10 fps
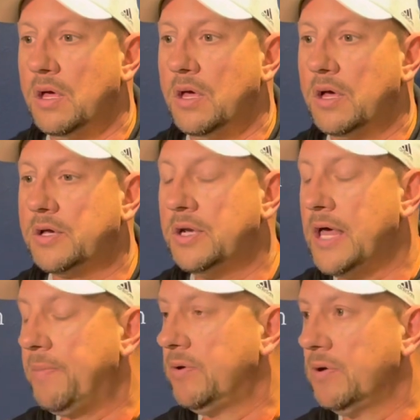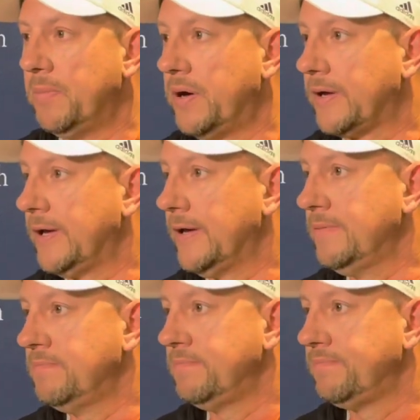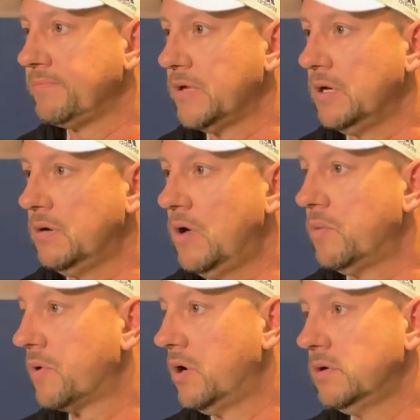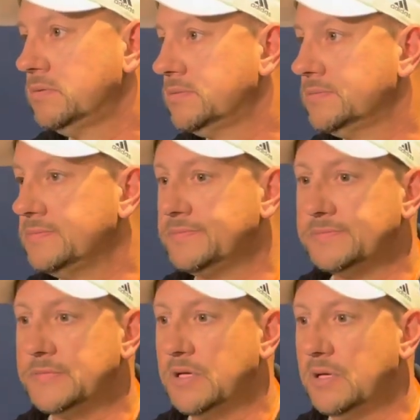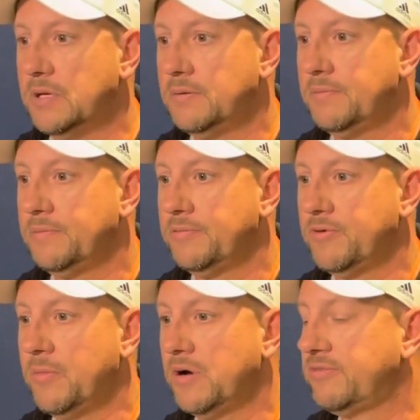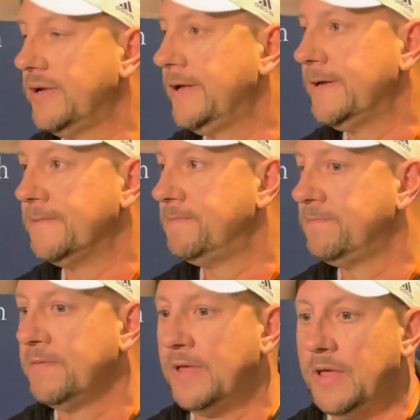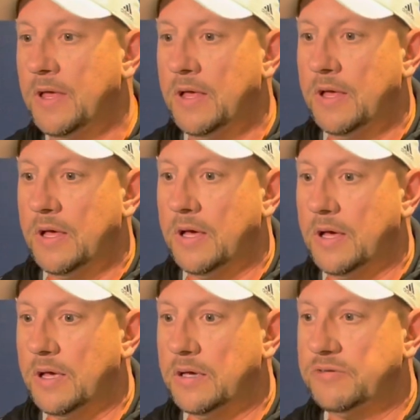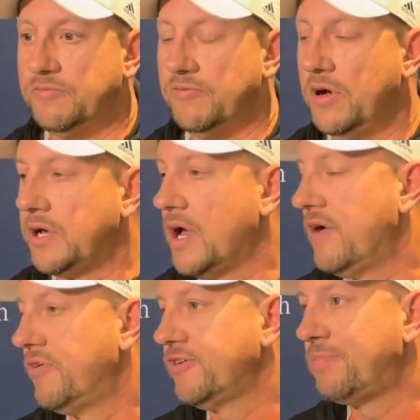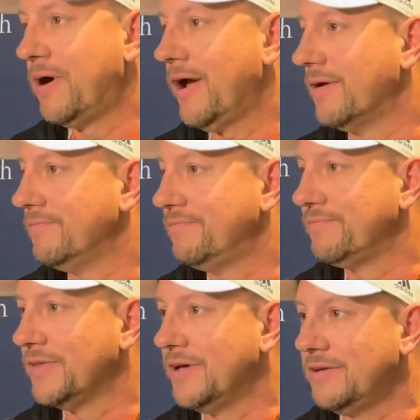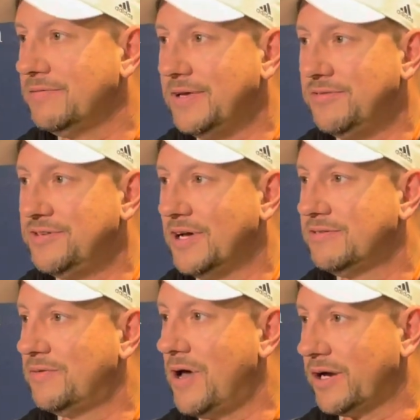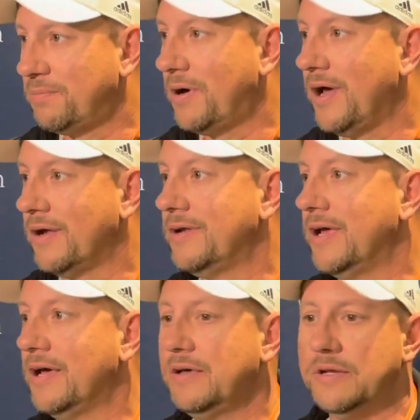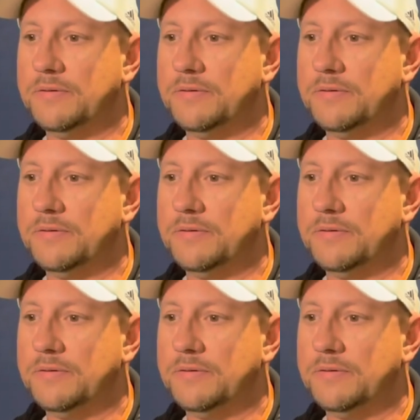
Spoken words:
Couldn't happen to a better kid. Homegrown from our city. And he's very Converse proud. He's Judson Rocket proud now. And